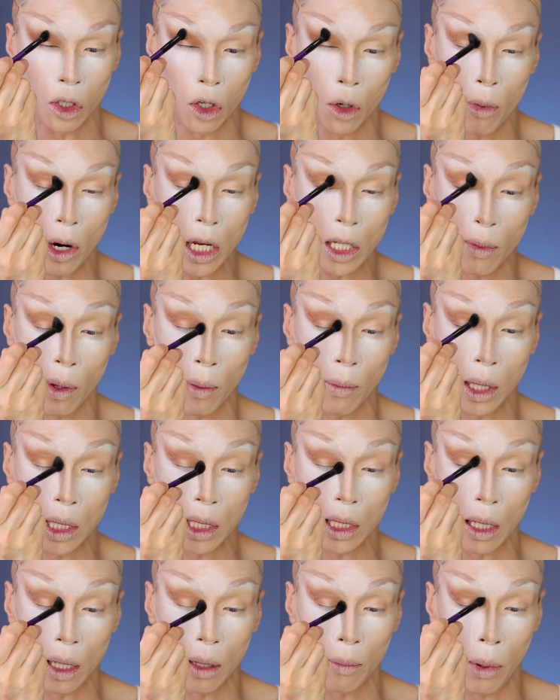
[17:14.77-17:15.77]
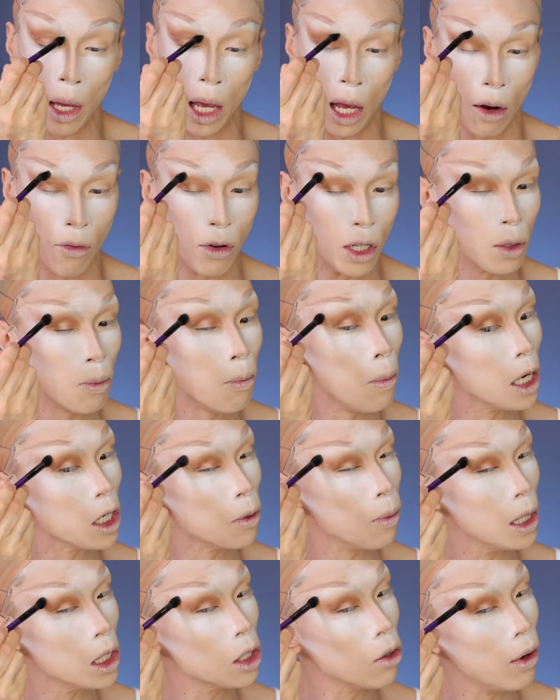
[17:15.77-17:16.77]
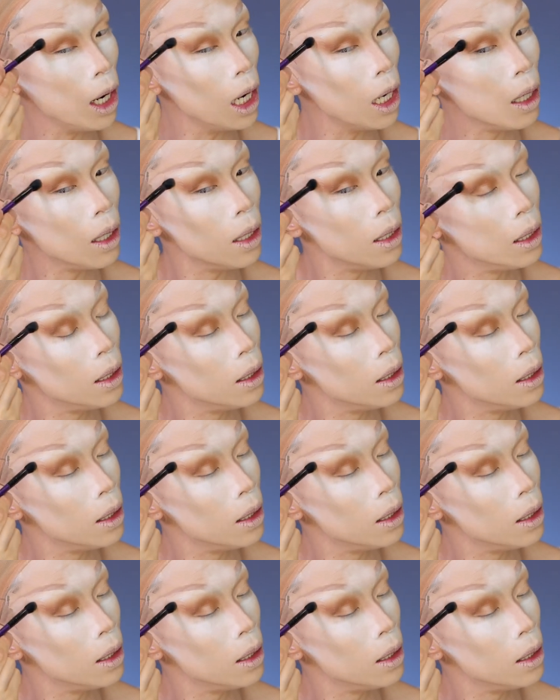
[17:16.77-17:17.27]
You know, pressed pigments, the payoff is much, much greater.